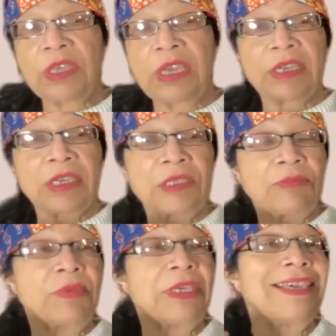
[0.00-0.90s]
there
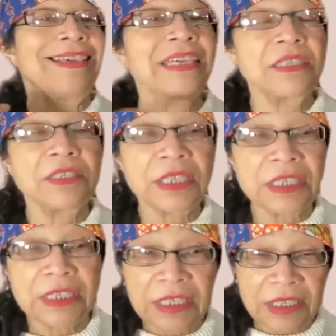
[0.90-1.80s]
can be
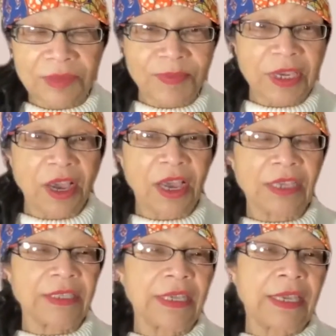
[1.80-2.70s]
illnesses
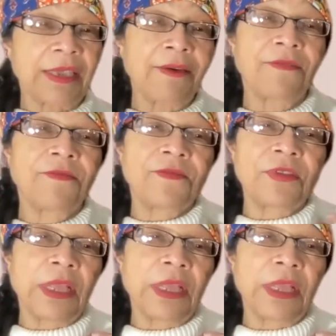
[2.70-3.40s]
because of